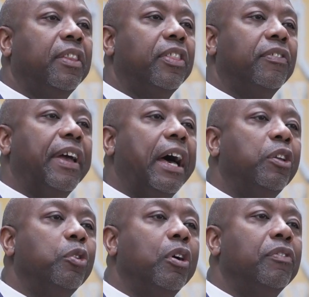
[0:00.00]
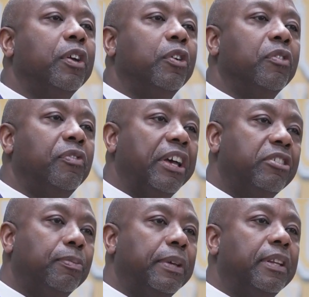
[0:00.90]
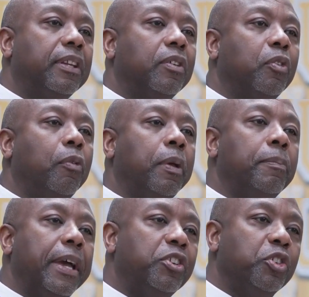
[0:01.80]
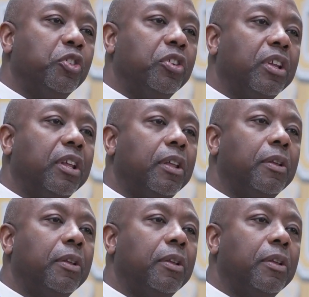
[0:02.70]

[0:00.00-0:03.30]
that the value of their investment will be measured